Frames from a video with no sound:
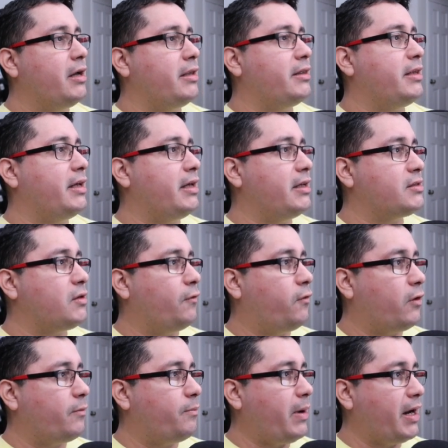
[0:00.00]
the
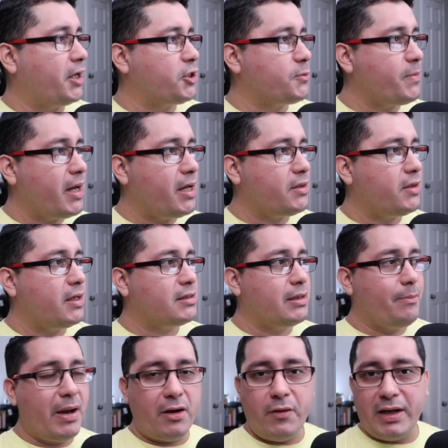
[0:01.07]
software package metrics, the
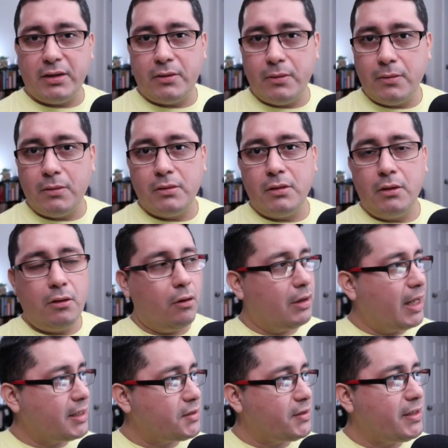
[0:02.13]
migrate tool,
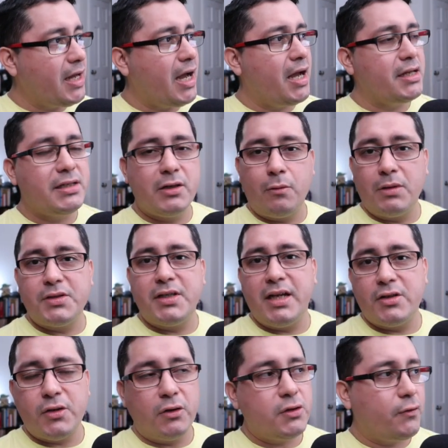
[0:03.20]
Golang CI, SQL
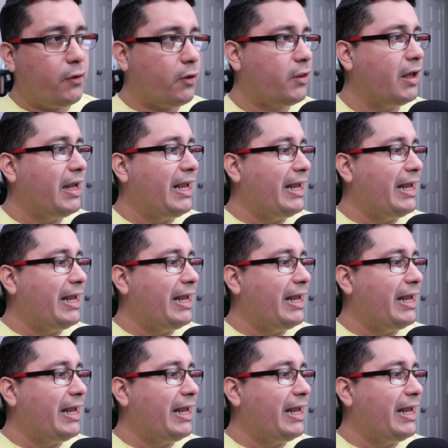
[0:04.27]
and so on and so forth.